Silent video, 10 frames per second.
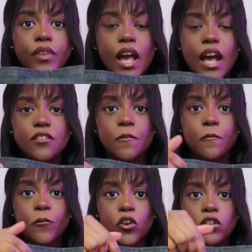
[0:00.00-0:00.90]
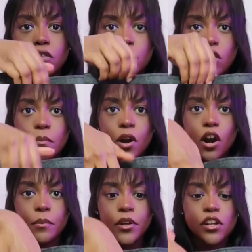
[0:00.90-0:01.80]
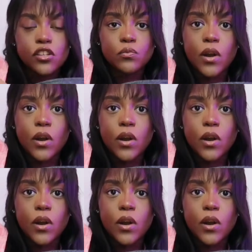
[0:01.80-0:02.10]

it has a front compartment as